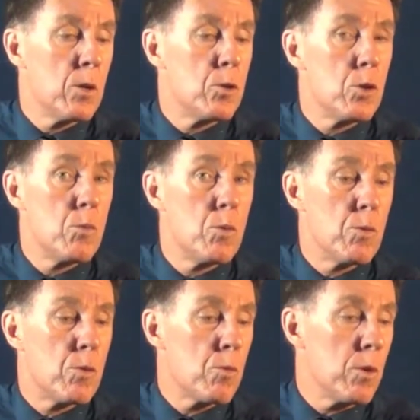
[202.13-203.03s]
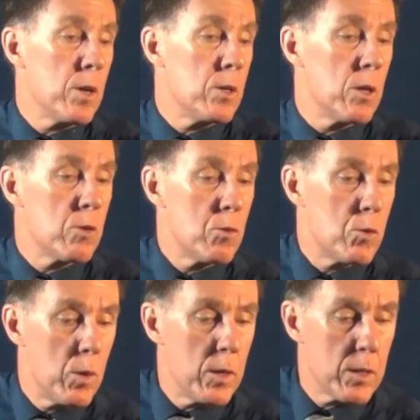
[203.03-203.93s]
2 root 3 times root
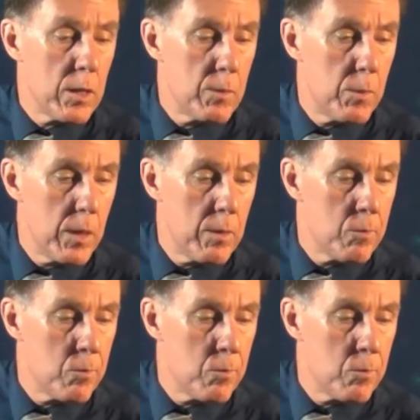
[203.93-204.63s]
20 is going to be